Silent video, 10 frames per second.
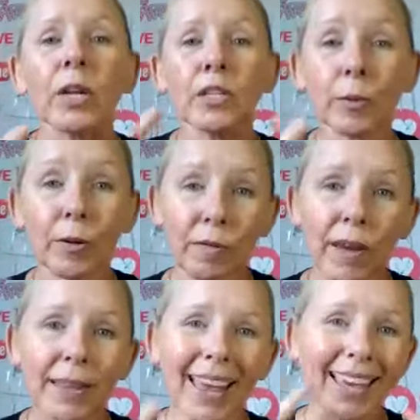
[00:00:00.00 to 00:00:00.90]
to
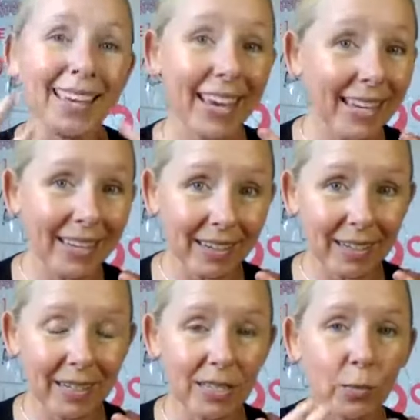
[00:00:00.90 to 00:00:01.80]
prevent that
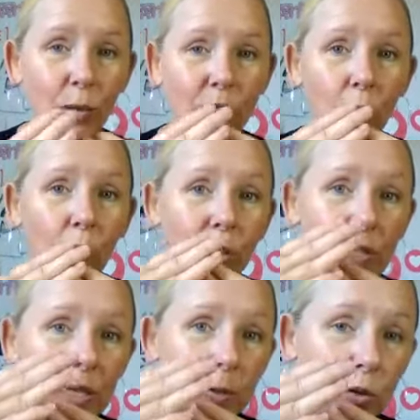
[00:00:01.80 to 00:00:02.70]
cakiness when the oil
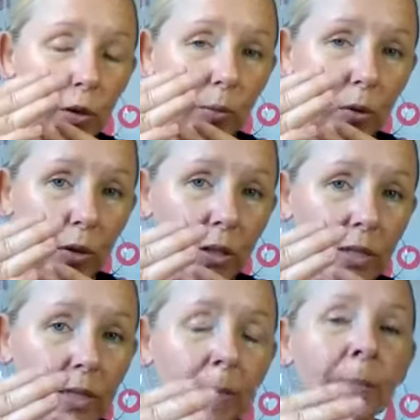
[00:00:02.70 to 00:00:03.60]
seeps through your
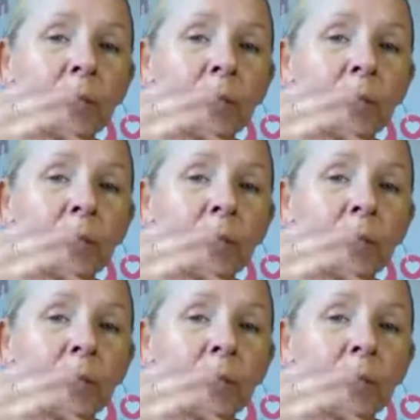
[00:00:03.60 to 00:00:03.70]
pores.